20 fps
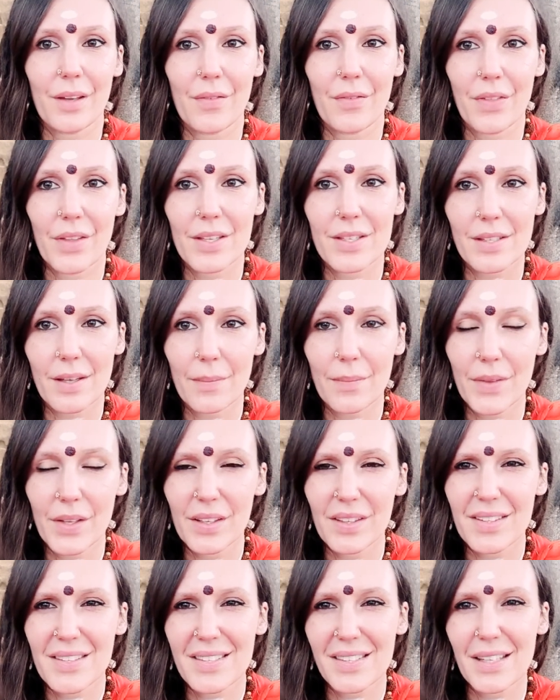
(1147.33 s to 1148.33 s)
If there's
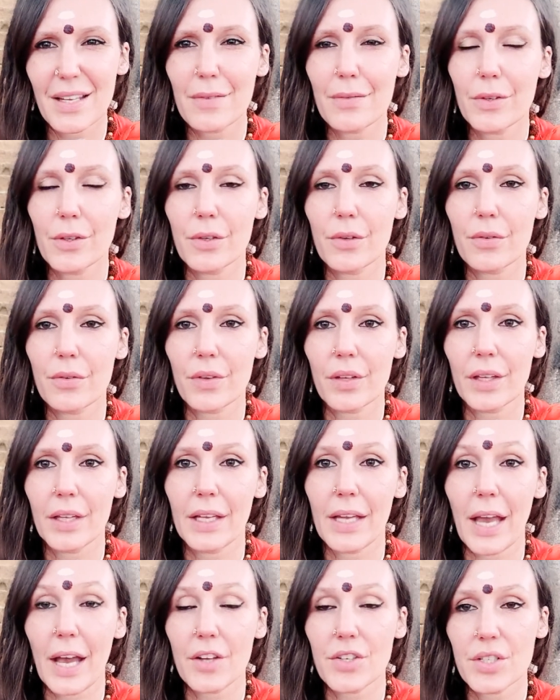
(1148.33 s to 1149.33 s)
something that's leaving you
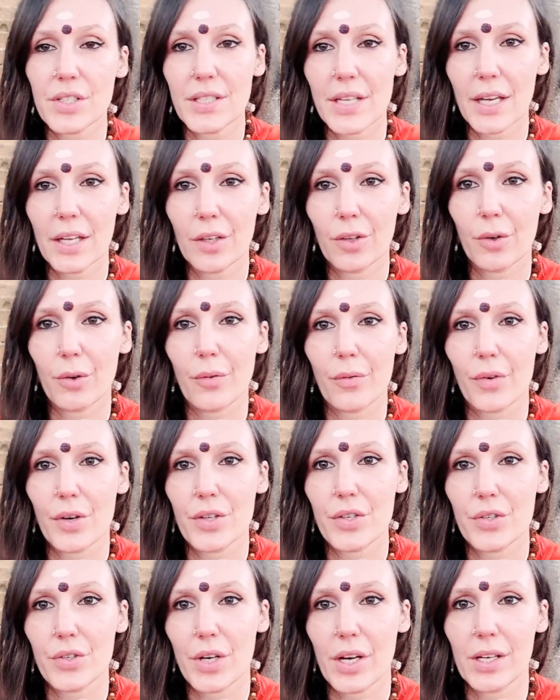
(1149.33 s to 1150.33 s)
feeling agitated or
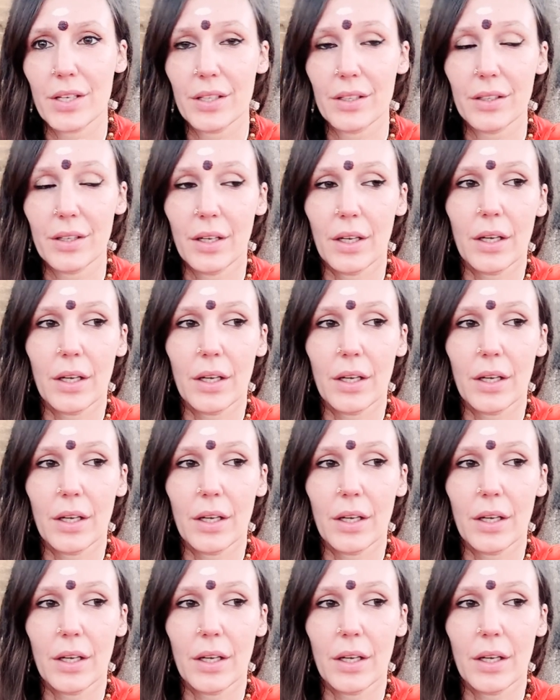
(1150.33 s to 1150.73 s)
frustrated,